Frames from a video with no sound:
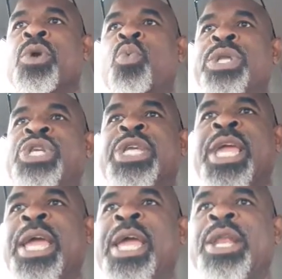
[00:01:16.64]
Which
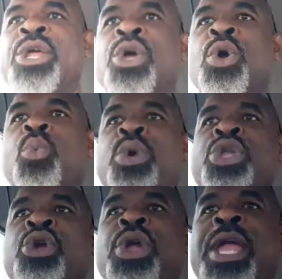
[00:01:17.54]
again, when
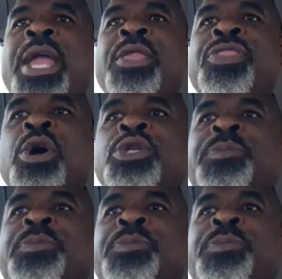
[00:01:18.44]
you're in those